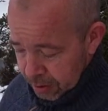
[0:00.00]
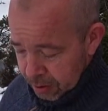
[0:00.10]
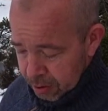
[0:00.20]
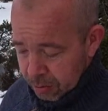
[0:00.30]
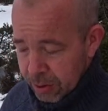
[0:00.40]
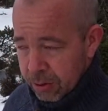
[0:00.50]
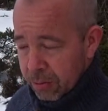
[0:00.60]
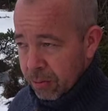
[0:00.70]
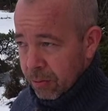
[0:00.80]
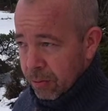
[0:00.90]
So when
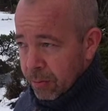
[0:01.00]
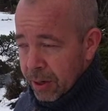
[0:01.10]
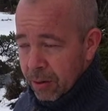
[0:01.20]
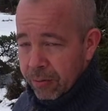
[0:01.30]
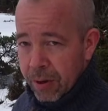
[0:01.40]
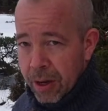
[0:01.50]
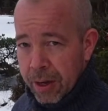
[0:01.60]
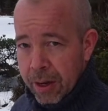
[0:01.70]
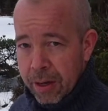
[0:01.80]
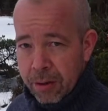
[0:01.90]
you've been out flying and